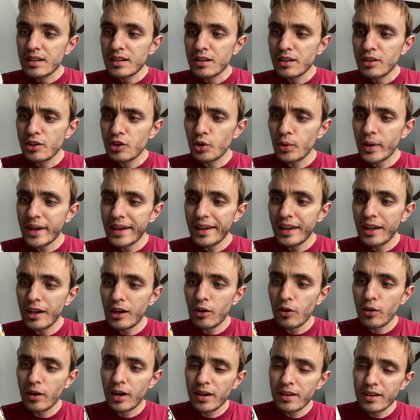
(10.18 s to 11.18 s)
Greek
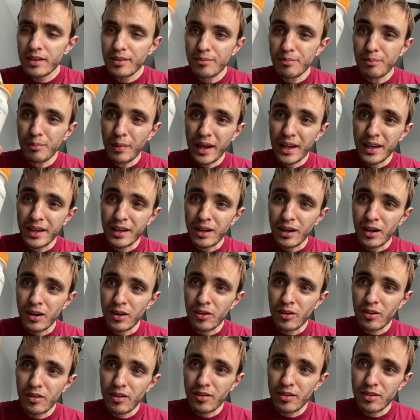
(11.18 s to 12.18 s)
yogurt mango.
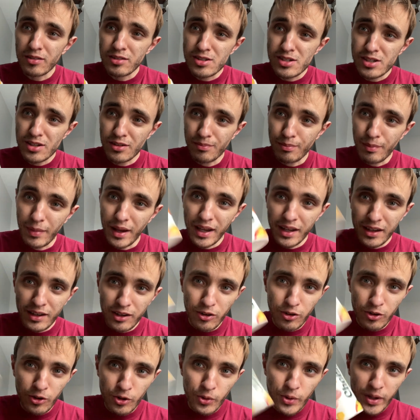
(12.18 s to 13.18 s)
Some mango
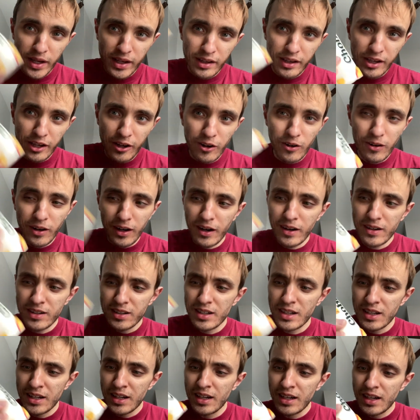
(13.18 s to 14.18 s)
Greek yogurt. It
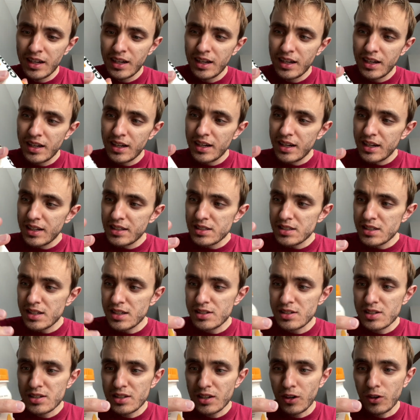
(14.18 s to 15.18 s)

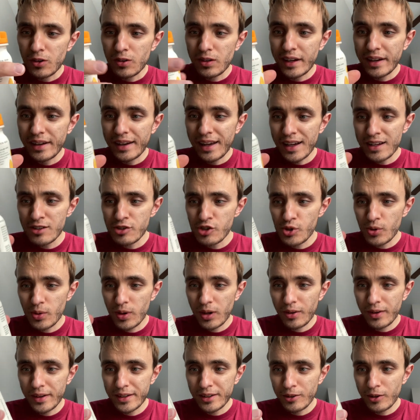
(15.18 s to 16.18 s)
says only
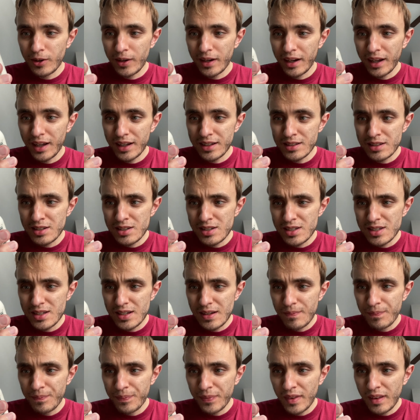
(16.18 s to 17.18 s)
natural ingredients.
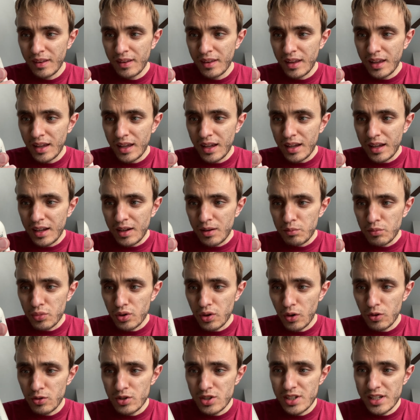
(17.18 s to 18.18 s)

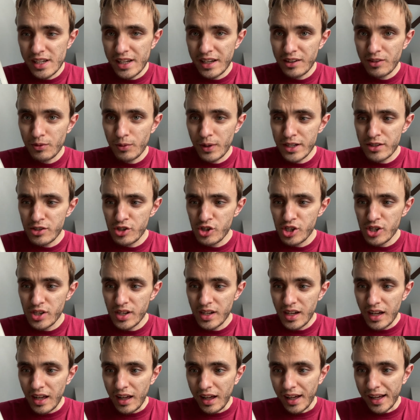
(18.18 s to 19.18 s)
Protein rich,
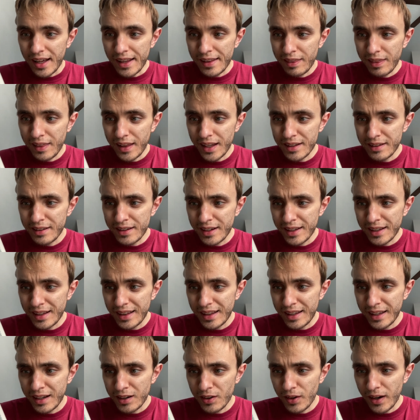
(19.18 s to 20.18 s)

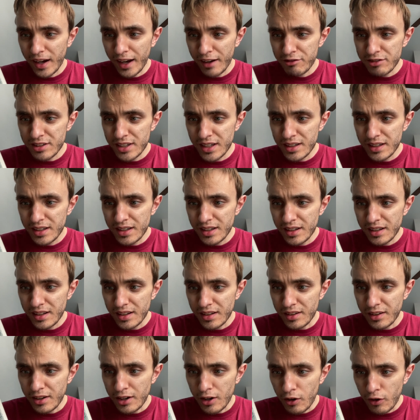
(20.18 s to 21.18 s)
authentically crafted.
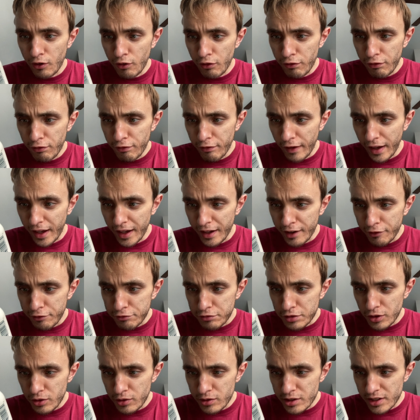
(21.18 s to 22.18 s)
No fake
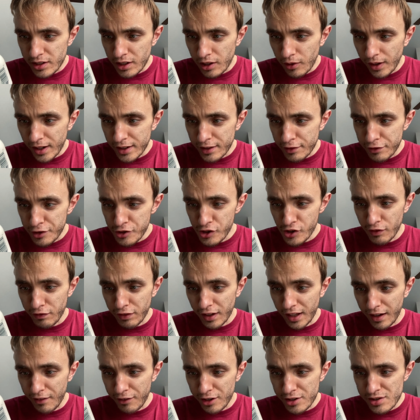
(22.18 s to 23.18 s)
fruit, no artificial
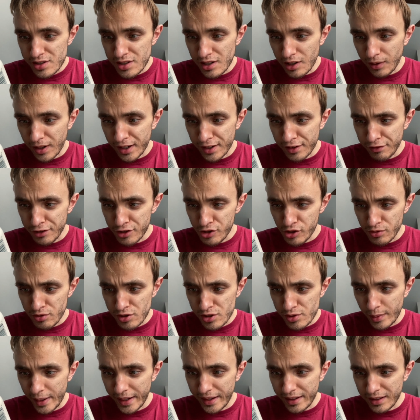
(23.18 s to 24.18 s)
flavors, no artificial
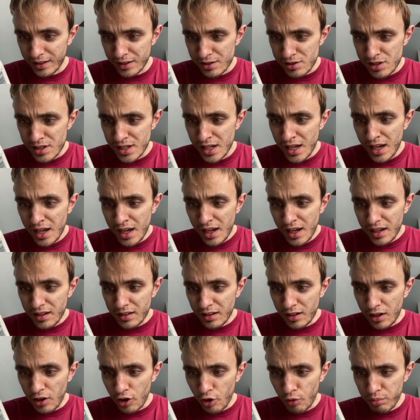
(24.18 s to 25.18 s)
sweeteners,
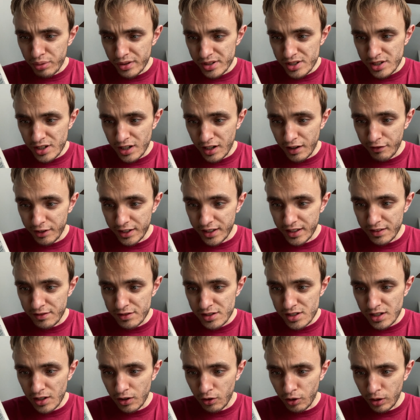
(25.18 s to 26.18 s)
no
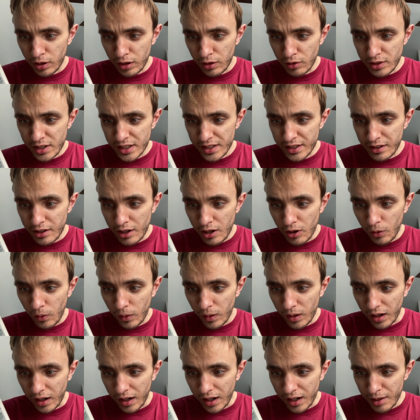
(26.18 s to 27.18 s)
preservatives, no gluten, no
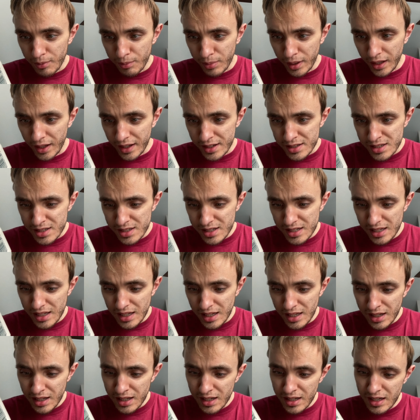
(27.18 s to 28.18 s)

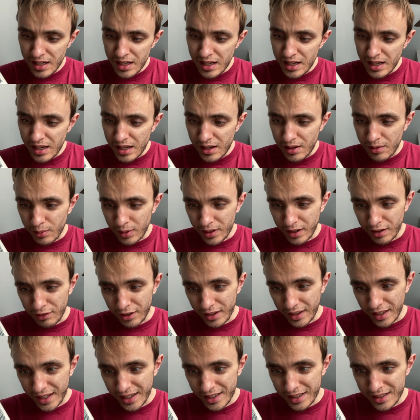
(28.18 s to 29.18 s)
RBST, whatever
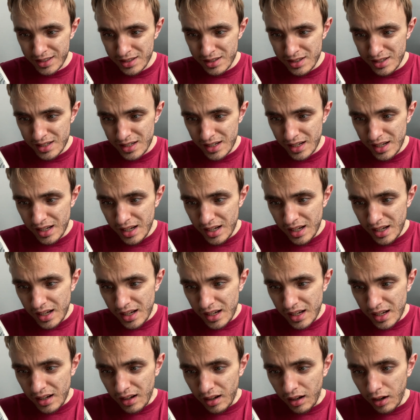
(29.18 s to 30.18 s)
that is
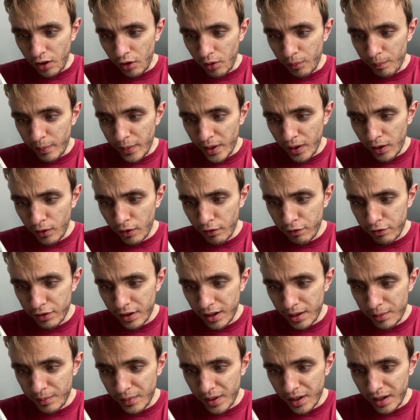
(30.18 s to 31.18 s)
Oh, milk
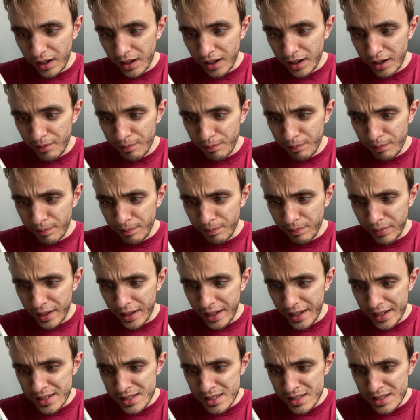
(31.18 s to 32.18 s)
from
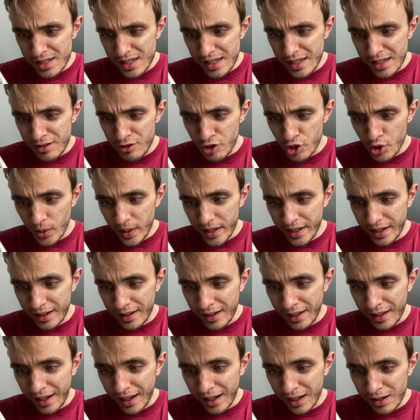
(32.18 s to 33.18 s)
RBST treated
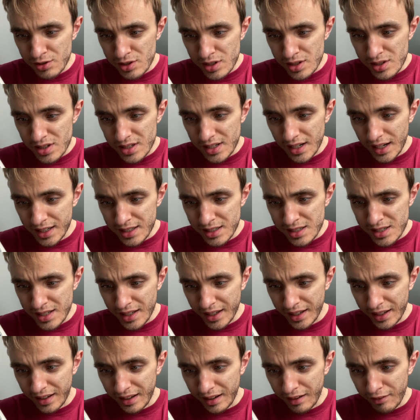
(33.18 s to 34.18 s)
cows is not
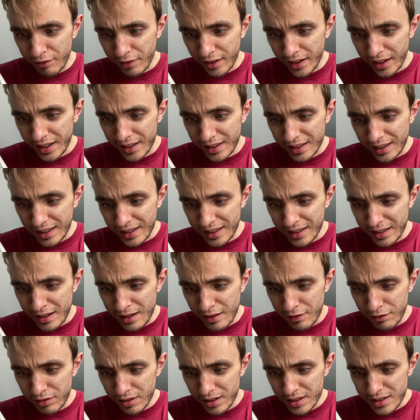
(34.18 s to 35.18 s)
significantly
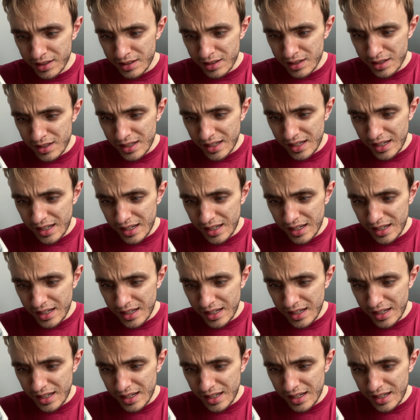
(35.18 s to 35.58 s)
different